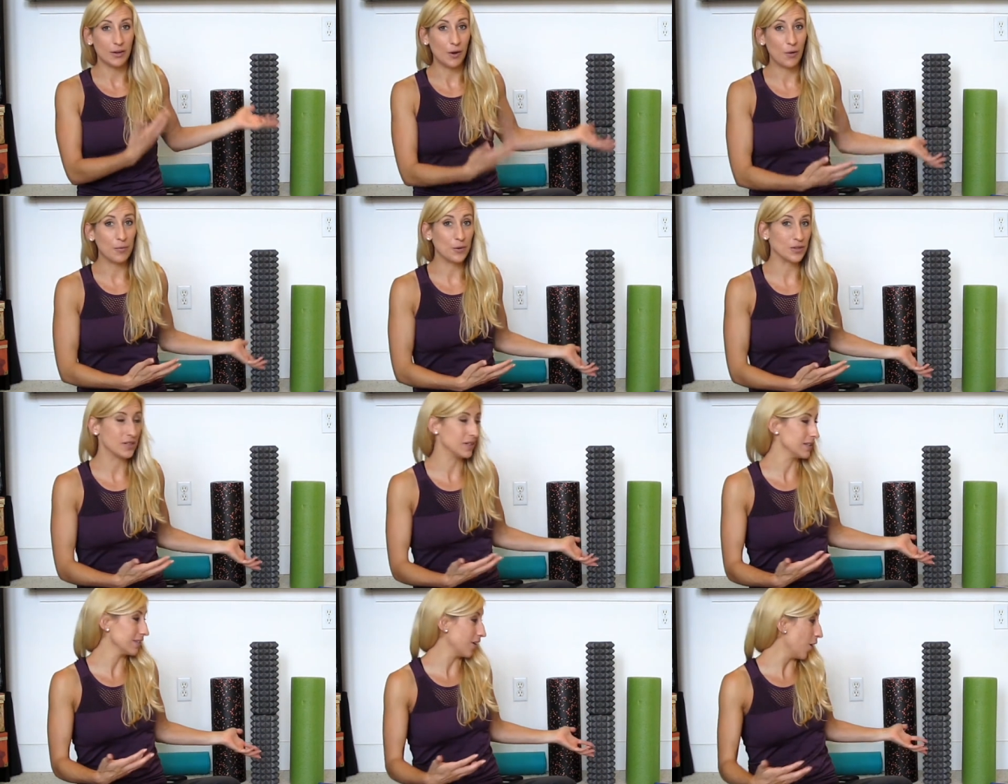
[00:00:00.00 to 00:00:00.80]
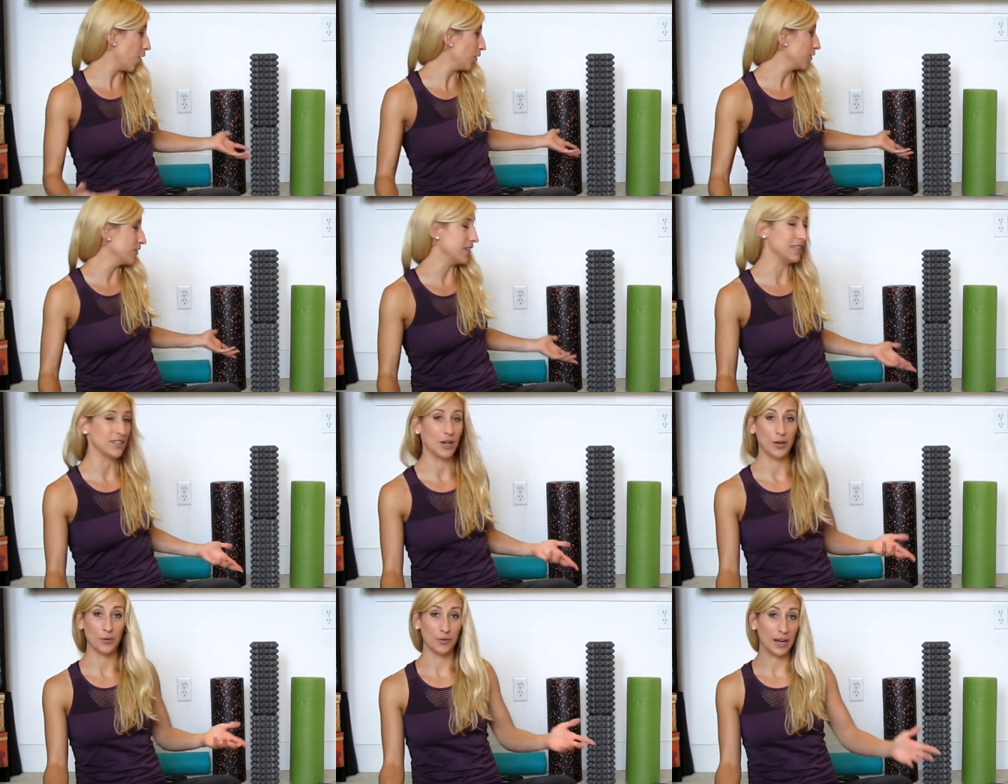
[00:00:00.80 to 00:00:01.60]
almost all of these
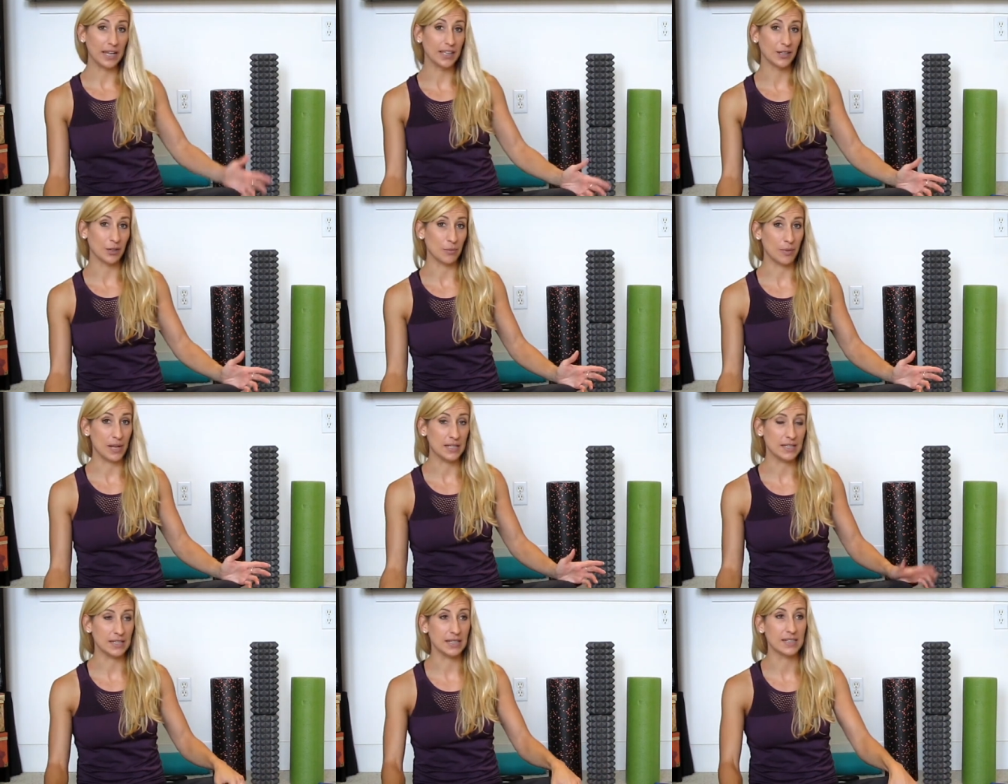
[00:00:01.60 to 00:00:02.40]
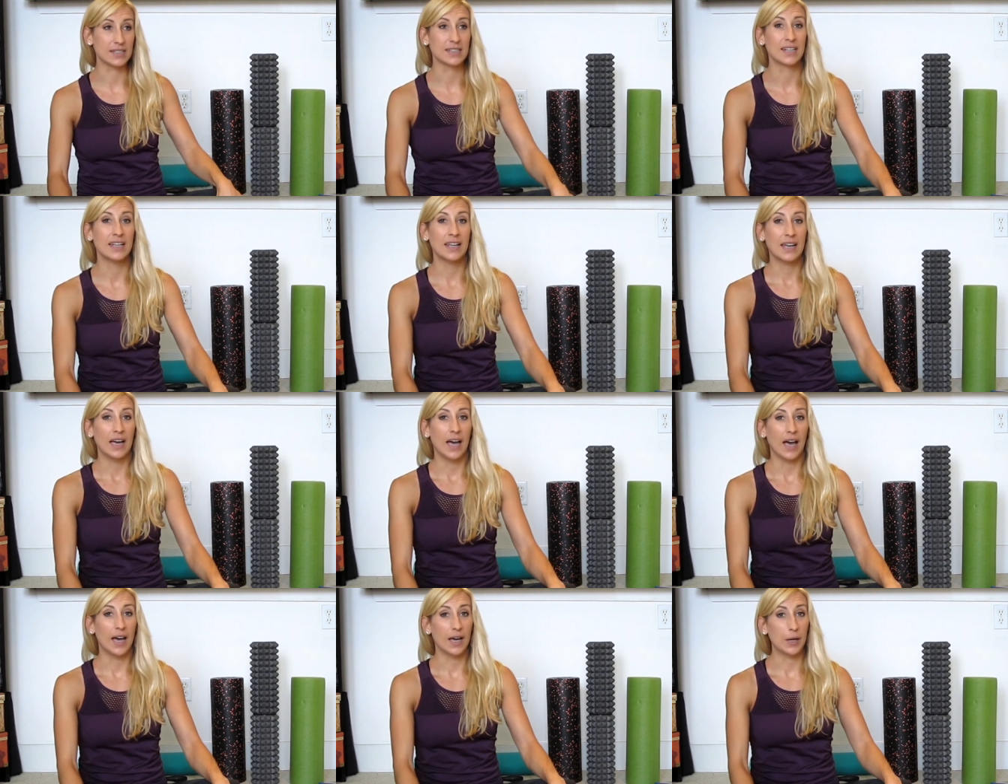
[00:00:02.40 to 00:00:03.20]
on a regular basis.
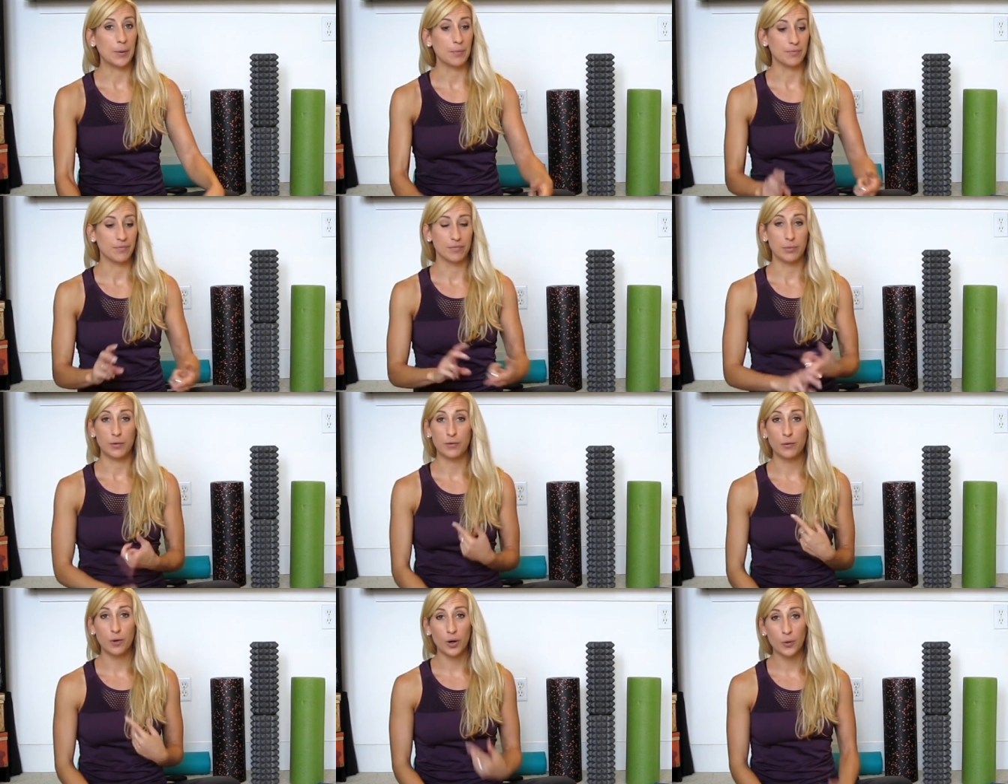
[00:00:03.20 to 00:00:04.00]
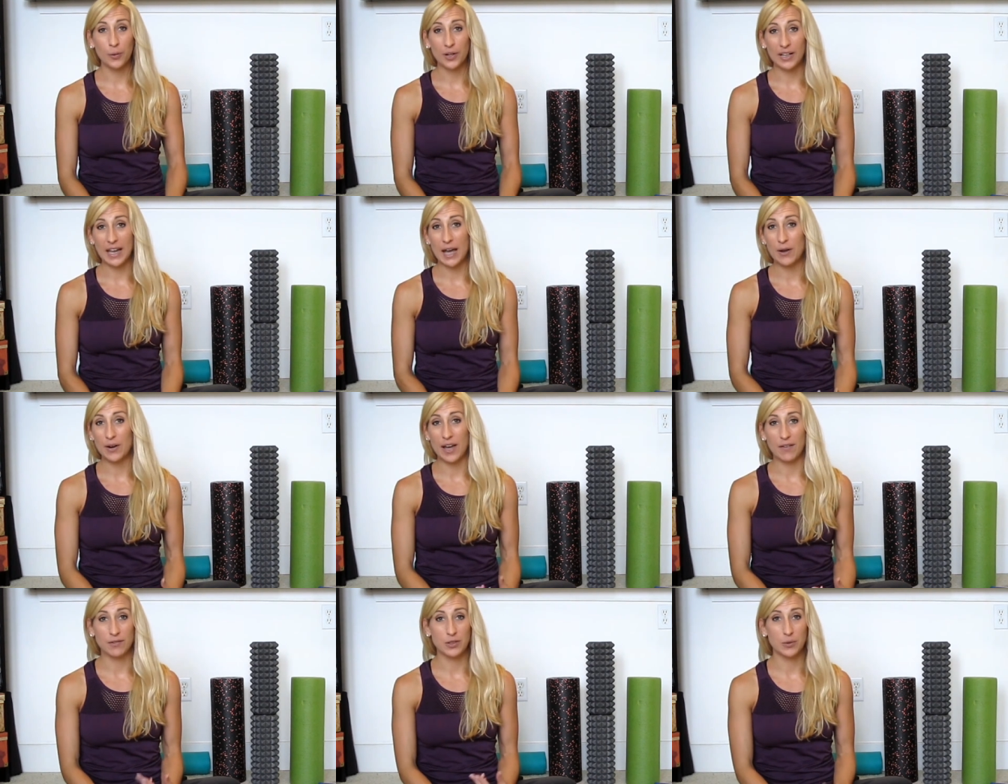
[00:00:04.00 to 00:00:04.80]
Before workout,
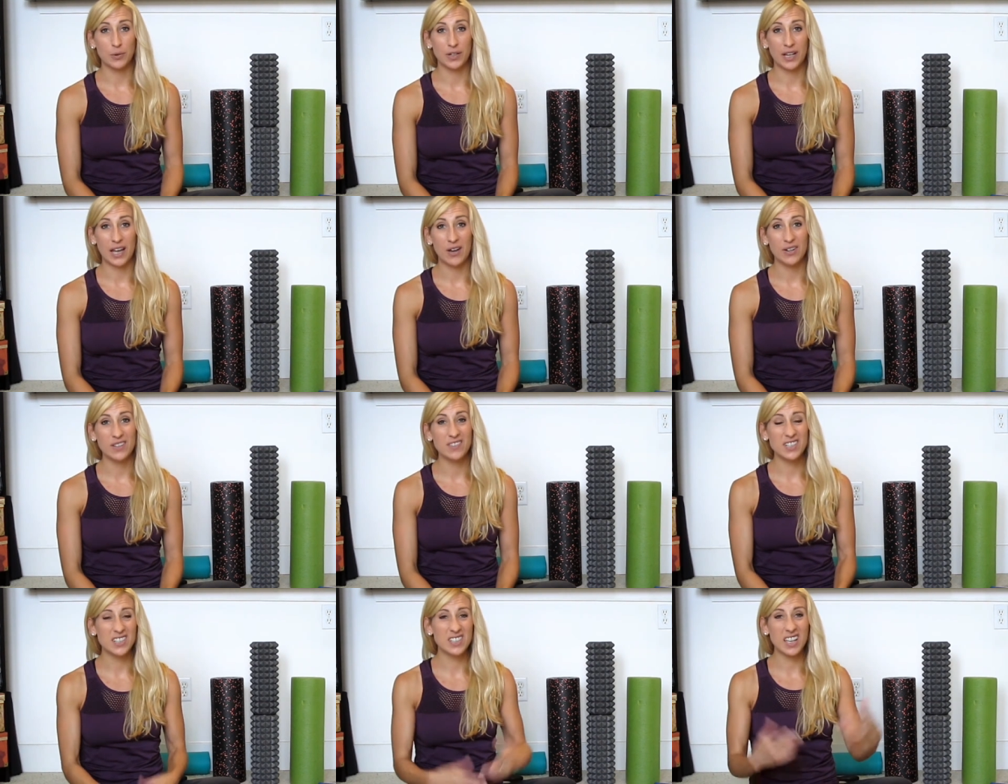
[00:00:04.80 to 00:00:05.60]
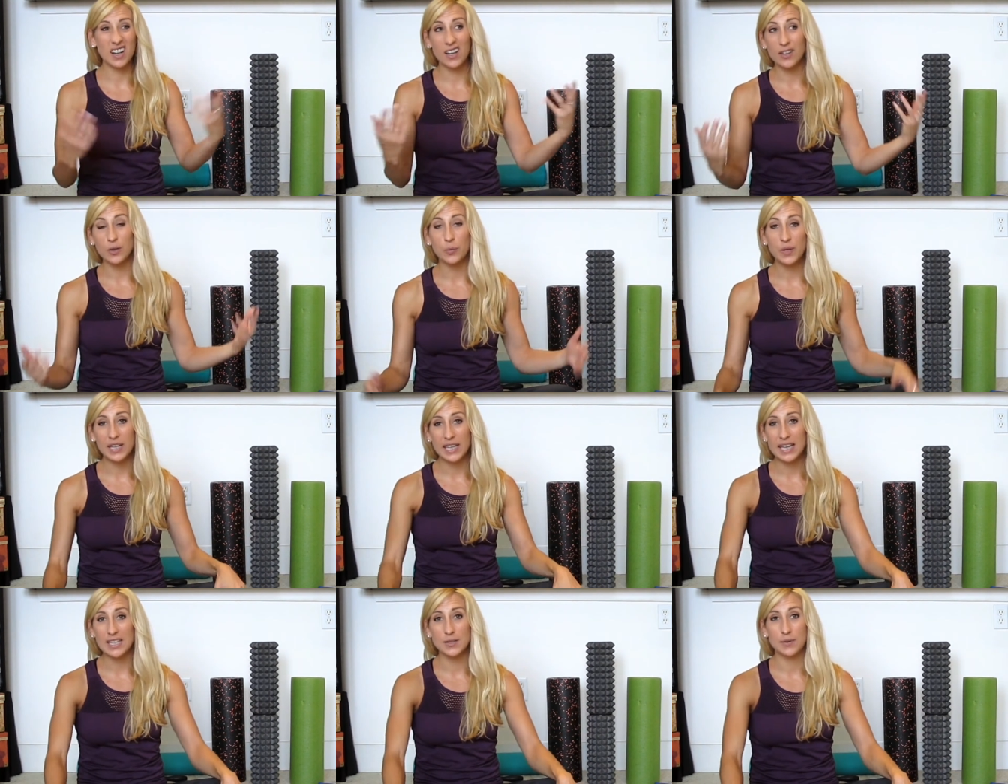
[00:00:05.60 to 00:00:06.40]
after workout, even just kind of on the
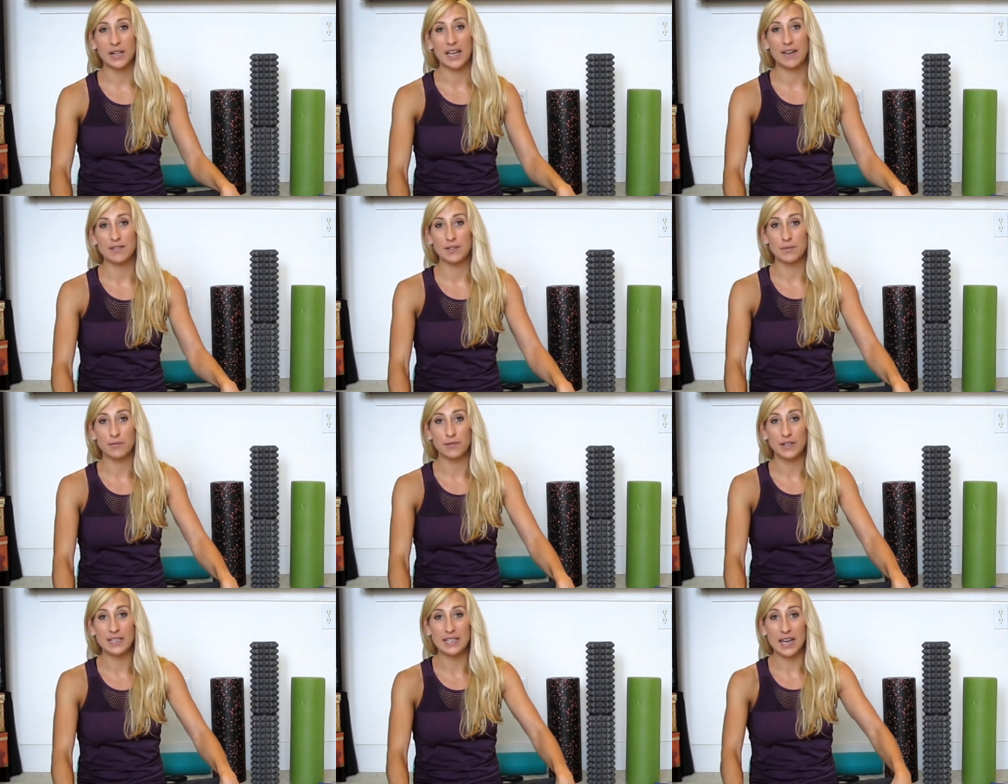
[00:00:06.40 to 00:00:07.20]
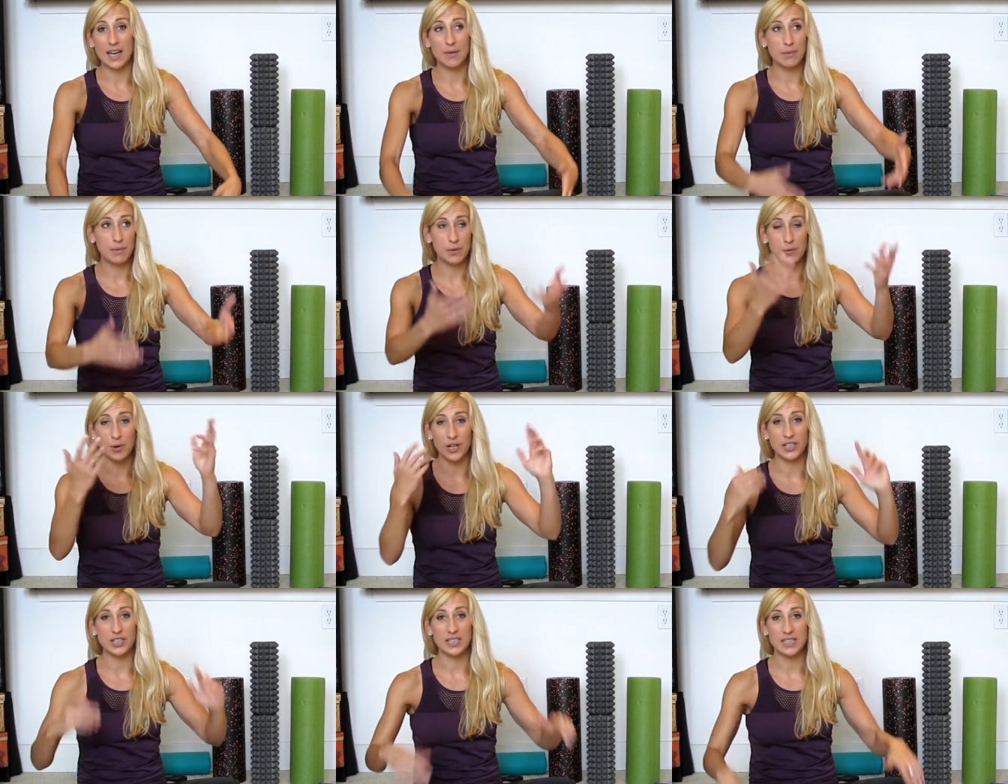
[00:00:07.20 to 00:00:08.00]
weekends when I have some free time, maybe
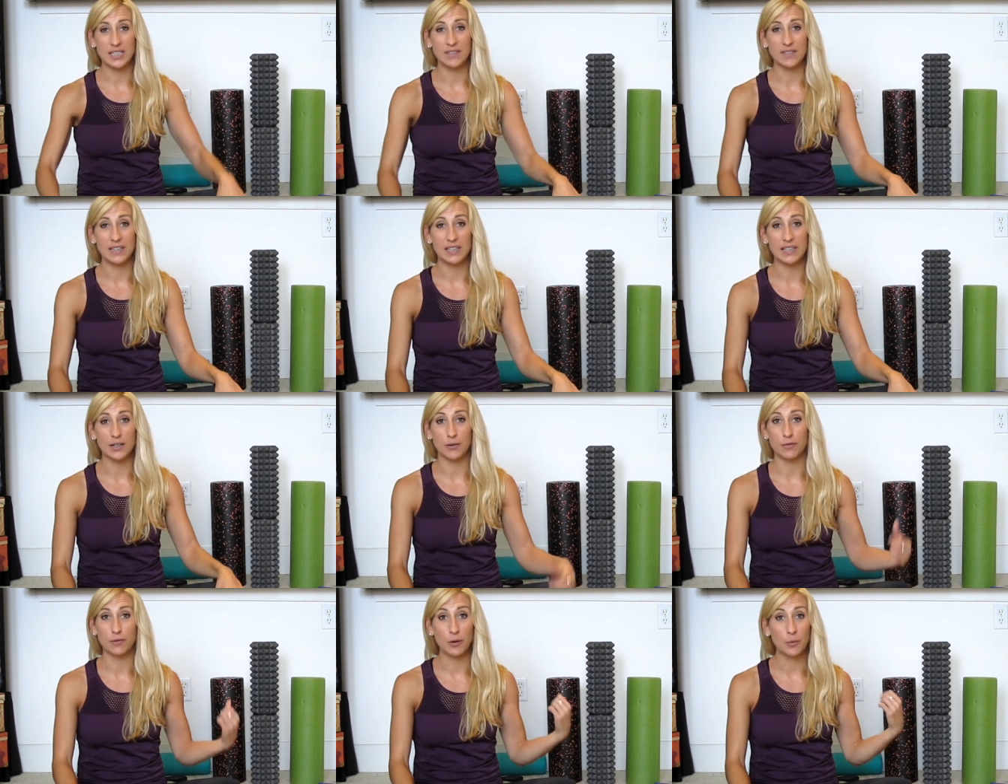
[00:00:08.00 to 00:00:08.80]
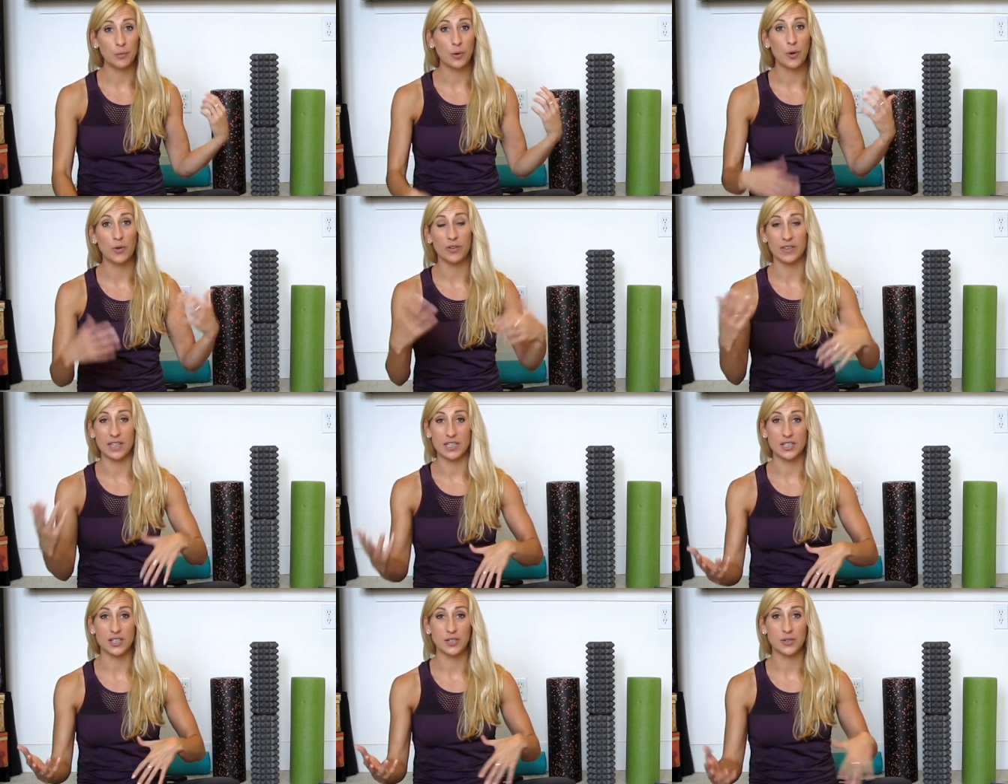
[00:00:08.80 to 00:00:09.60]
watching TV, I'll foam roll and
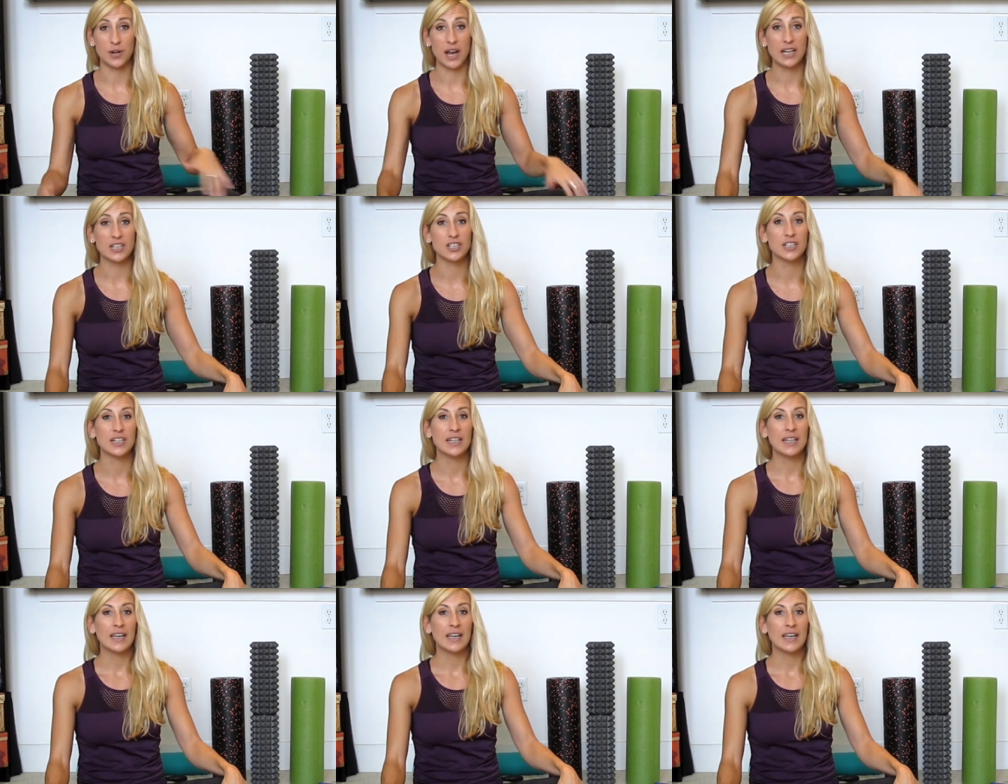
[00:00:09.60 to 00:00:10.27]
then stretch,